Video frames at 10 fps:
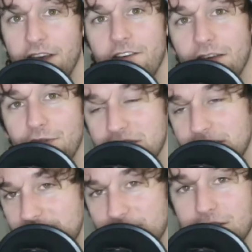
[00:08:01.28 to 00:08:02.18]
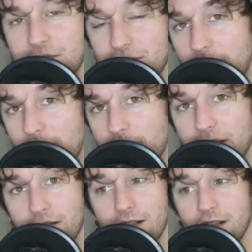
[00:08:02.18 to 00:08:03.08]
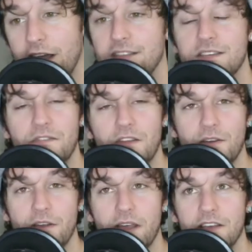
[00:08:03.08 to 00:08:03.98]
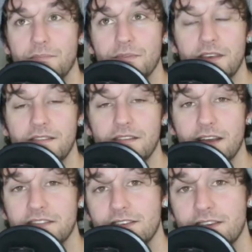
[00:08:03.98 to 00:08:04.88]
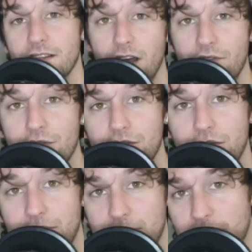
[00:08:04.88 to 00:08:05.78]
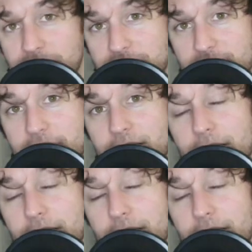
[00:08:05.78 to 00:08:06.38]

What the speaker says: Please consider subscribing. Like this video, guys, please. I see a lot of you who've joined us today.